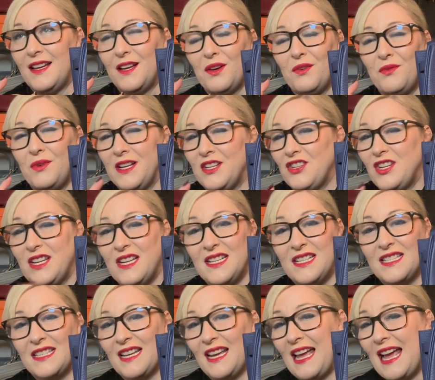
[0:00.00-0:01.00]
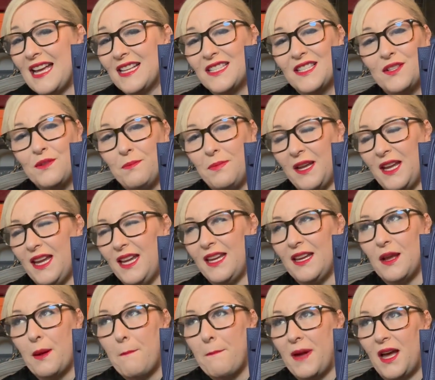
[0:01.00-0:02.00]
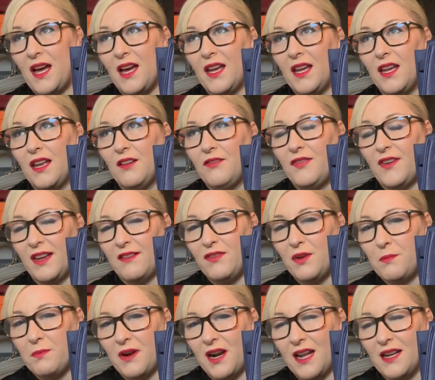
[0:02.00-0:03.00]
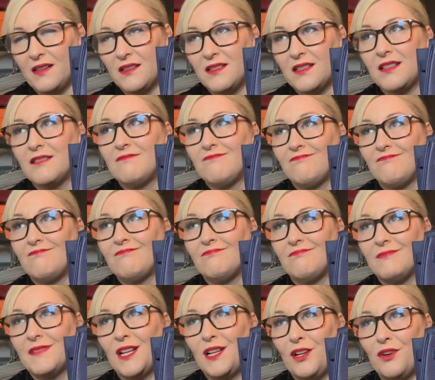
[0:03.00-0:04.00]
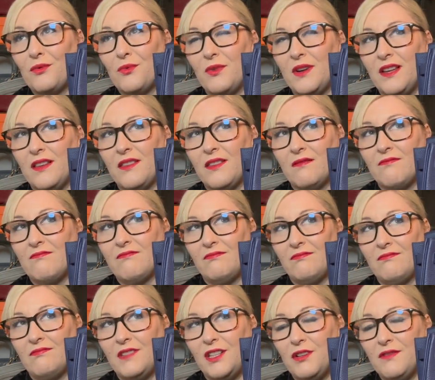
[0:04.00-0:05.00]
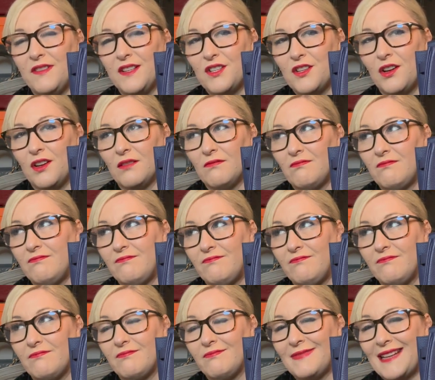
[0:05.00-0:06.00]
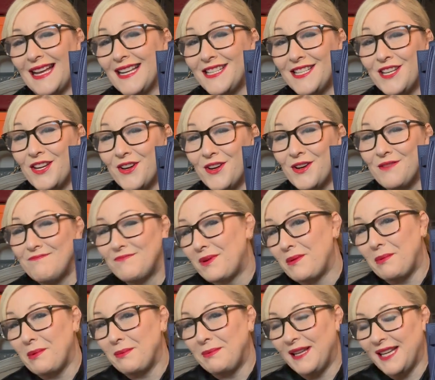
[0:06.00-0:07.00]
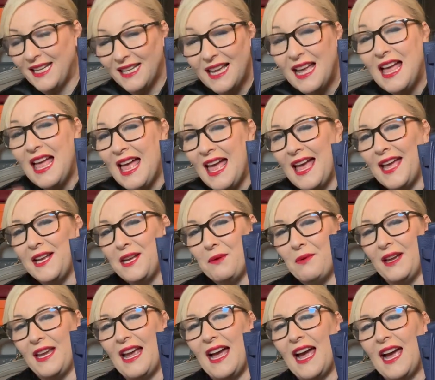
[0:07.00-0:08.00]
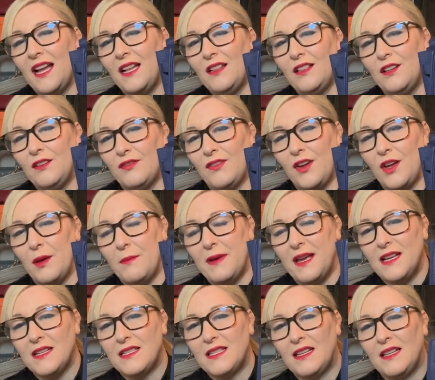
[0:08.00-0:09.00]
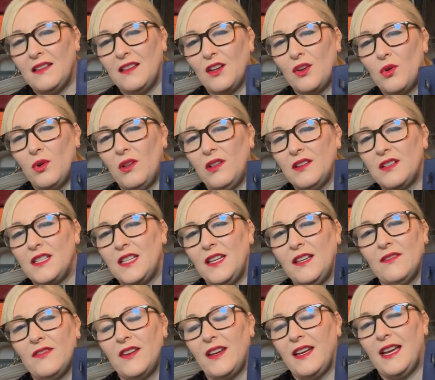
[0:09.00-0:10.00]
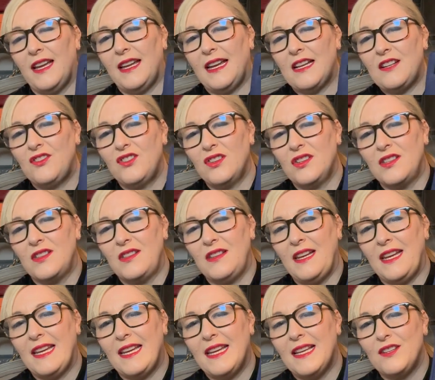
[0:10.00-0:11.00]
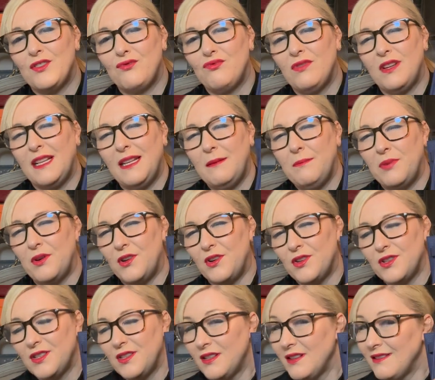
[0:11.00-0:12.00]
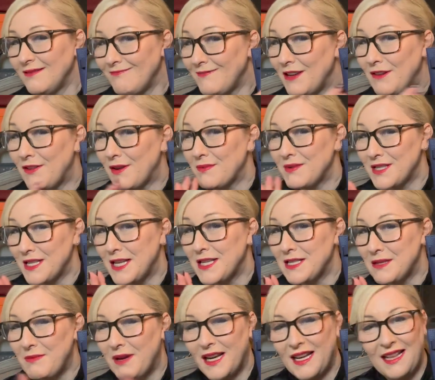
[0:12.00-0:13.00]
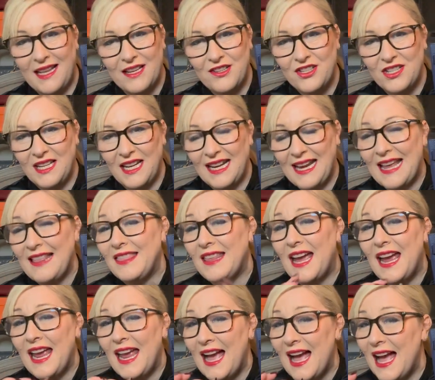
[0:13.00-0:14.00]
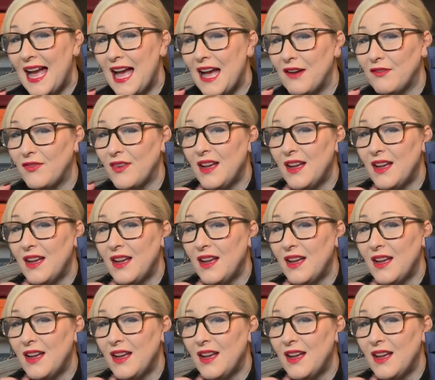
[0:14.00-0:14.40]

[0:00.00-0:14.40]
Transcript: which has to be my favorite brand, along with Louis Vuitton and Dior probably. Anyway, I love Hermes and the quality of it, and I just think it's really important if I'm starting my collection again that I have